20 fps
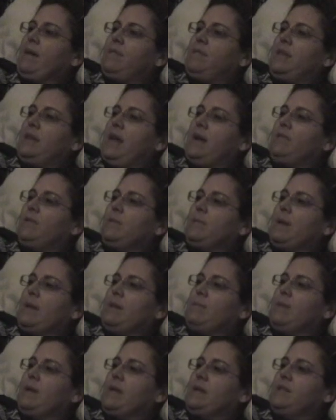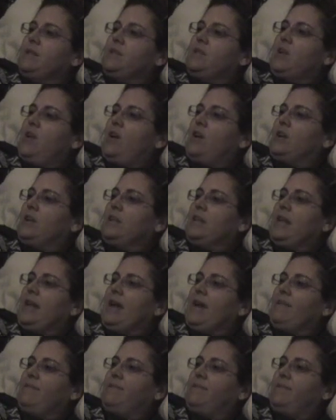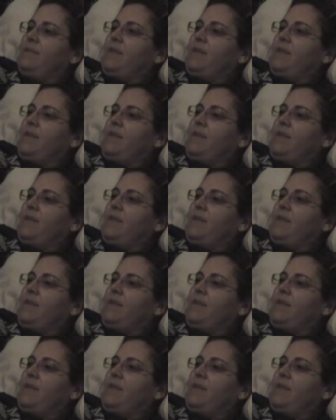Then everybody began to talk and laugh.